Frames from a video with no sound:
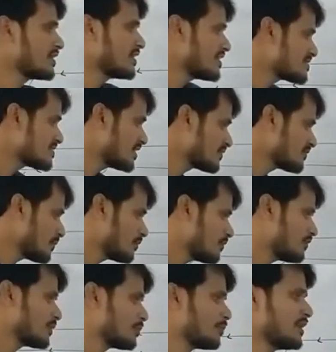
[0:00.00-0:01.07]
ray is take from the
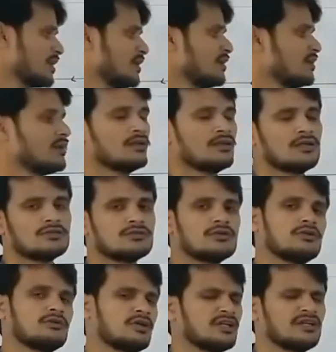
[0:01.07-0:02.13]
what P. So
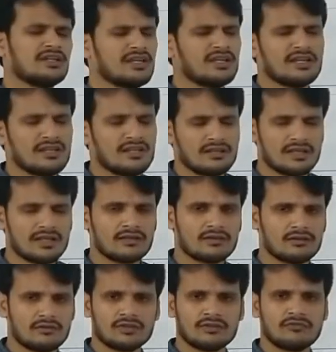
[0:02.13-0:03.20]
you can take any, like
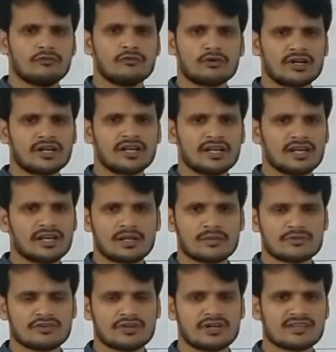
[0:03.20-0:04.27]
the 4 ray
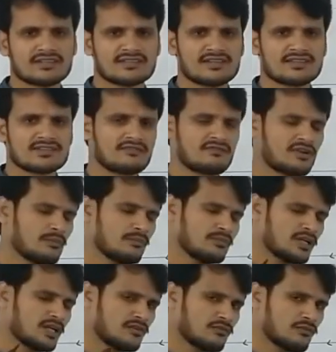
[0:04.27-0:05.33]
diagrams we have discussed. From
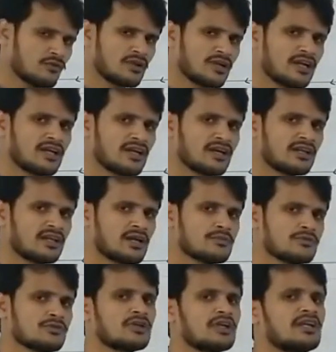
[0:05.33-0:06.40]
that 4 ray
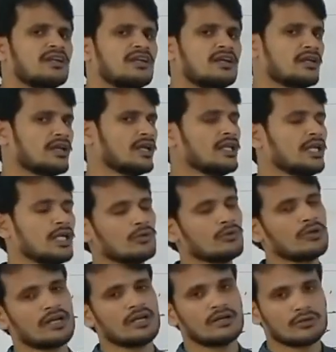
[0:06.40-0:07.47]
diagrams, you can take any two
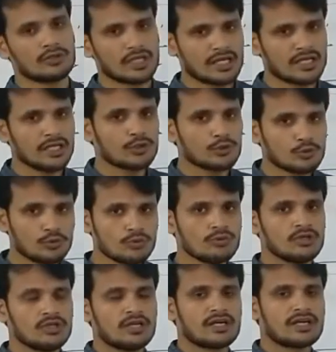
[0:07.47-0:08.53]

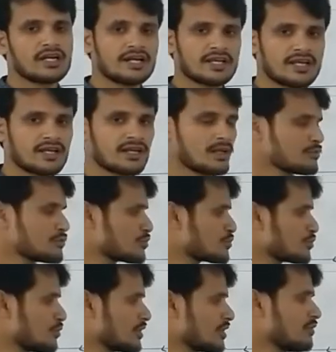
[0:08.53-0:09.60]
ray diagrams to
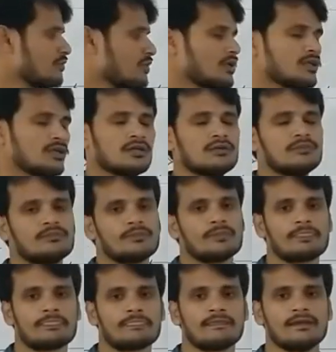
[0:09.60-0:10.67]
showing the what
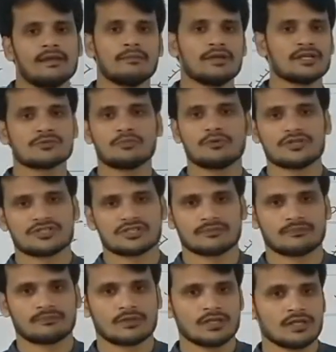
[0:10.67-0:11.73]
image position.
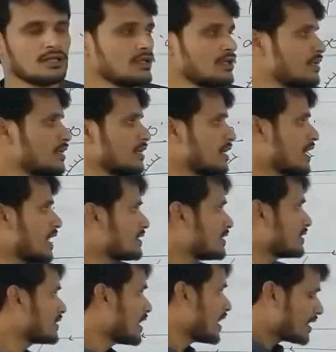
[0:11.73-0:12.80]
And the
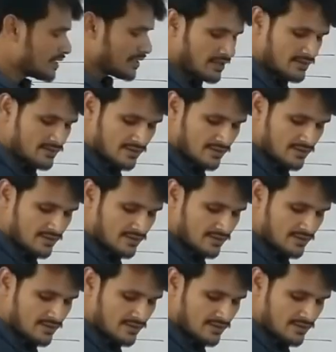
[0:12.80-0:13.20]
third case